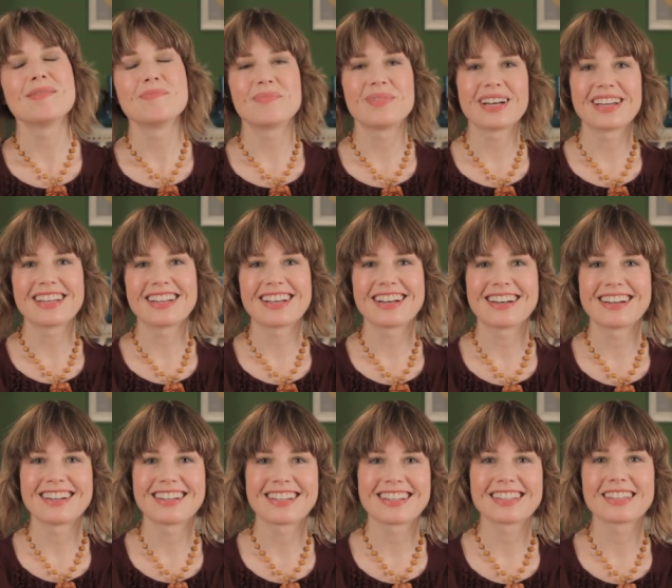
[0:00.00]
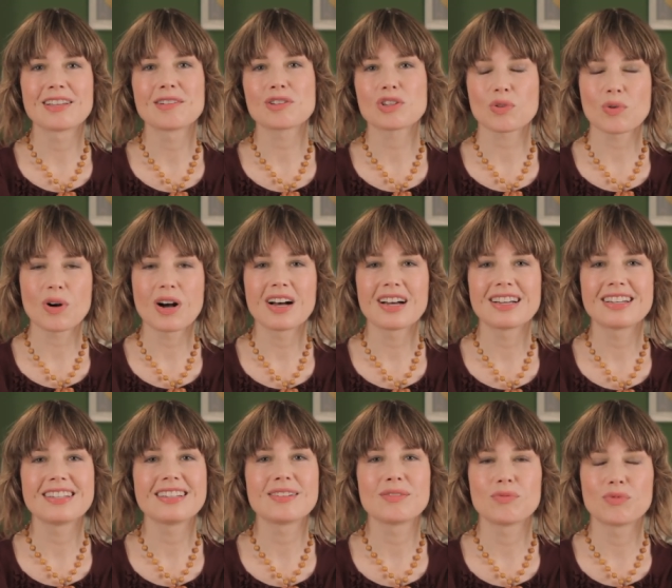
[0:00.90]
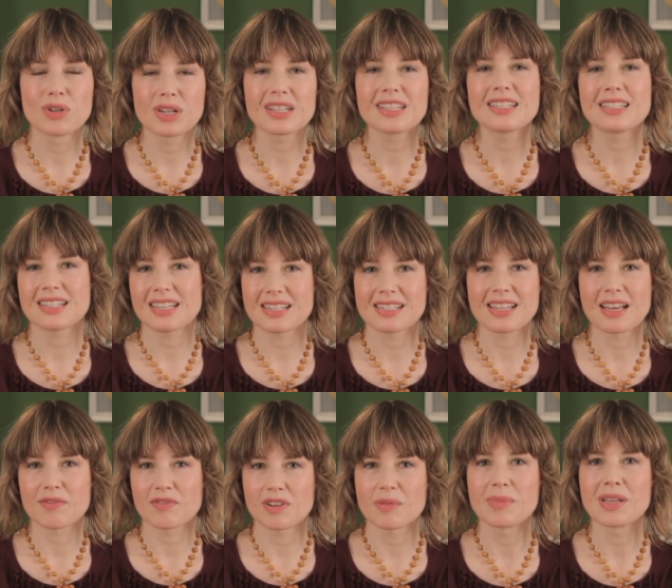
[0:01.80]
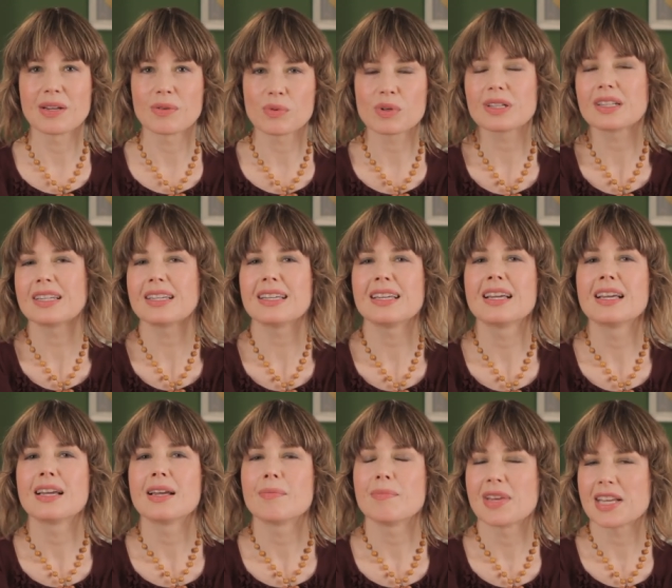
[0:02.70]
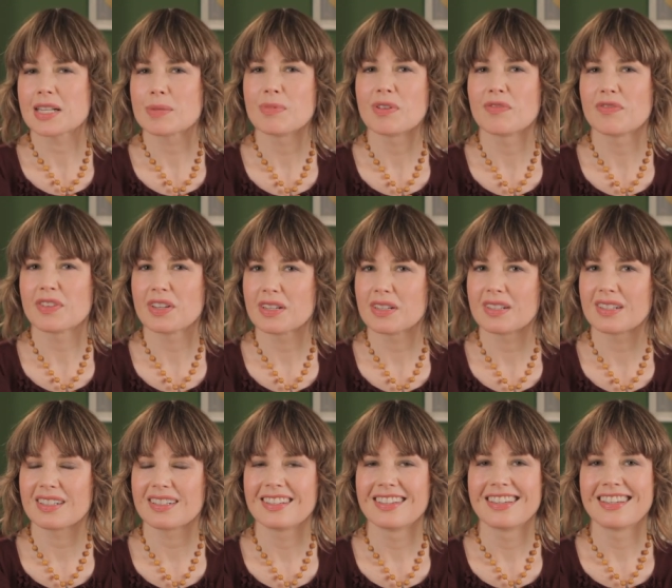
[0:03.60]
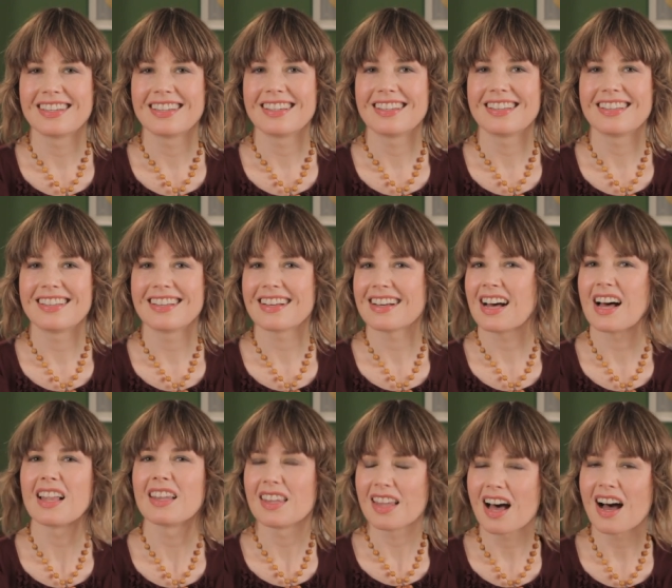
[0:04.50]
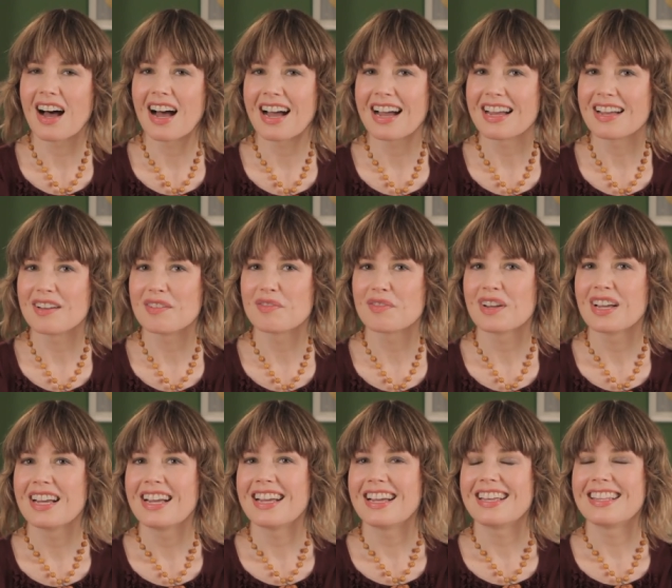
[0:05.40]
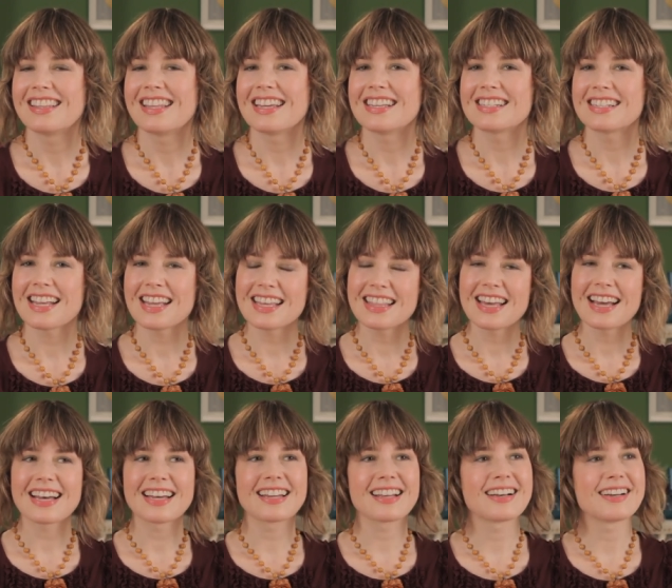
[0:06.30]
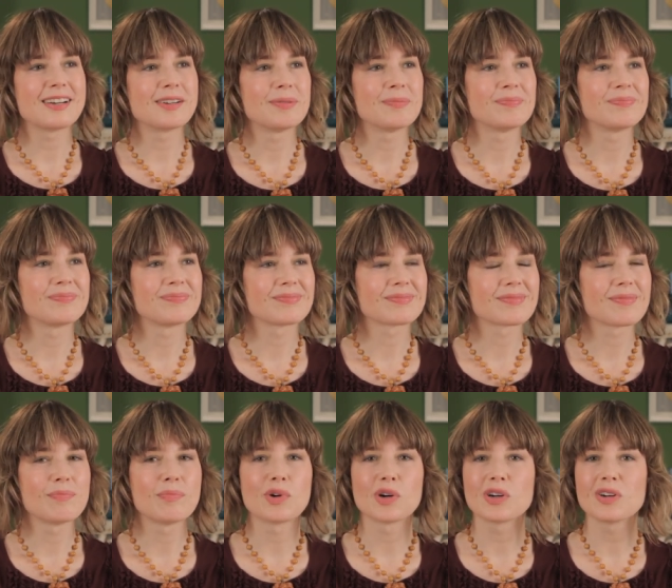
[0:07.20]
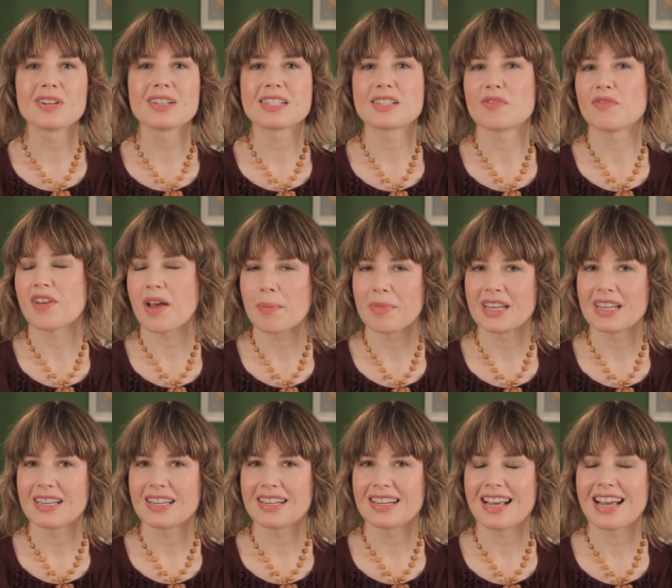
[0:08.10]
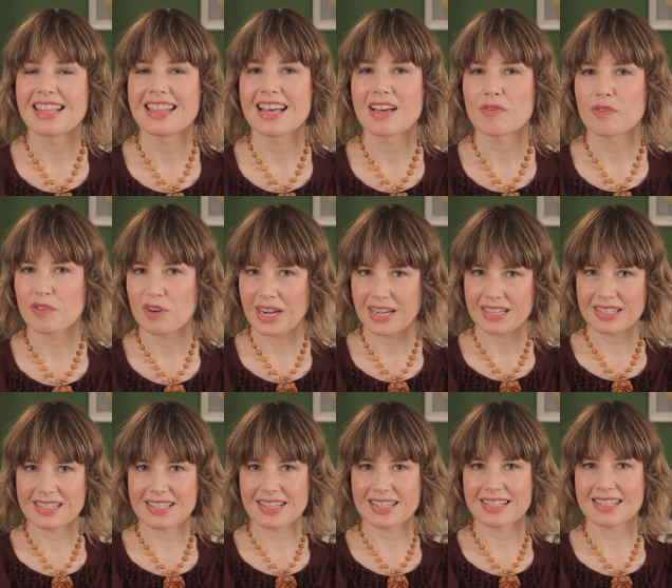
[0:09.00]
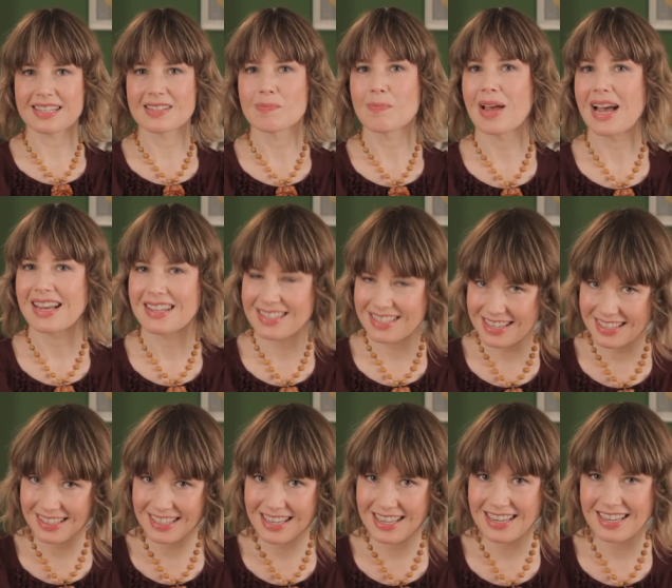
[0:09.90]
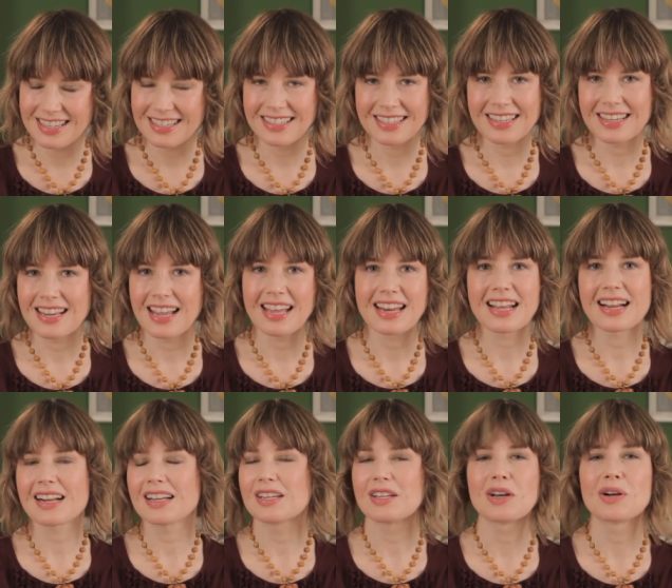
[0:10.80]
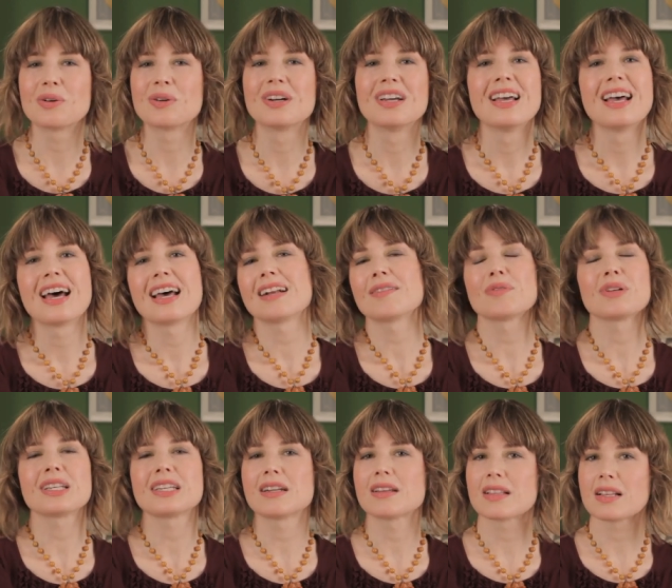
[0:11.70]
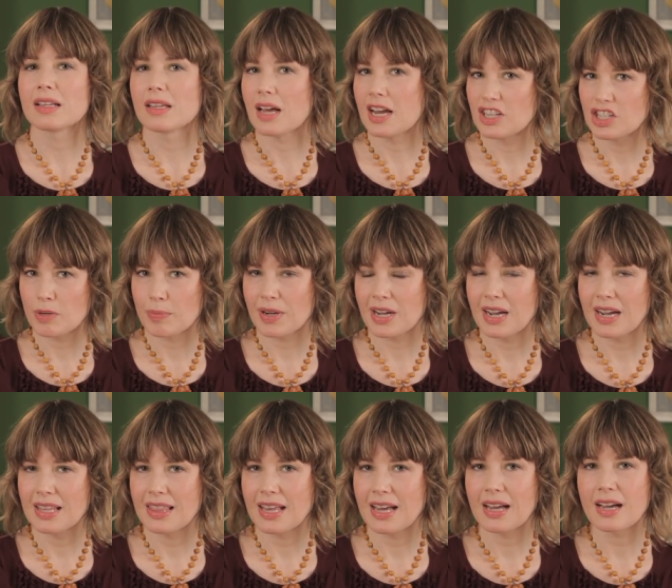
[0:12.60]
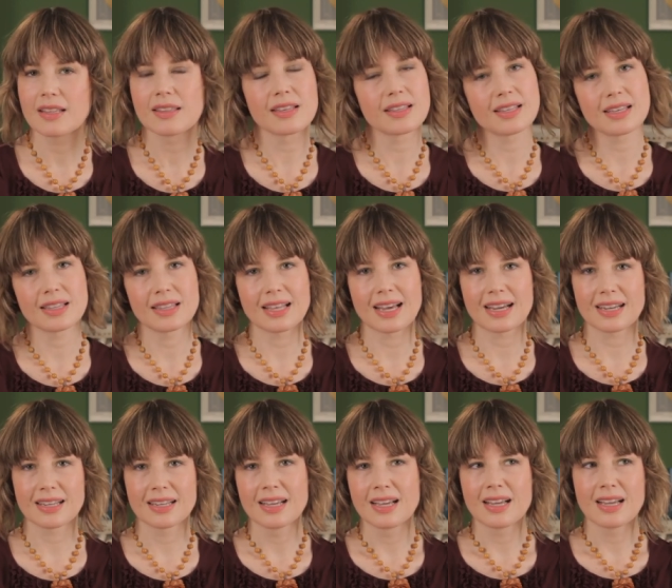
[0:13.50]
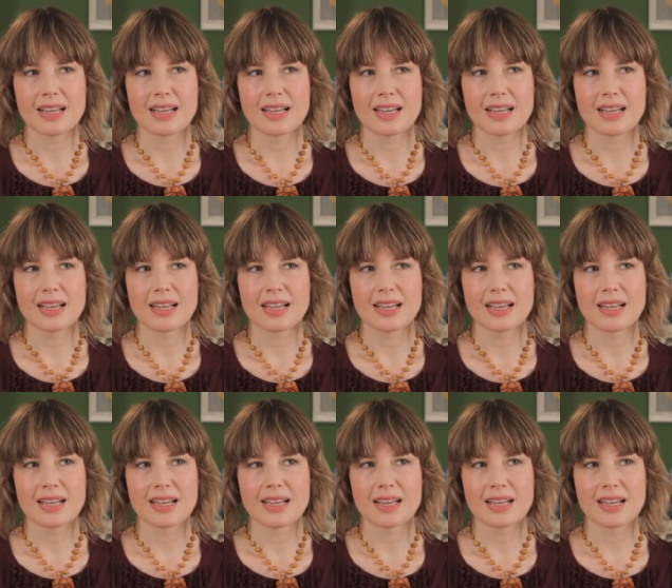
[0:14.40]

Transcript: But Le Trois really does that for me. It really makes me feel alive. They say that myrrh is feminine and that frankincense is masculine, and I don't know. I don't really know the logic behind that, other than that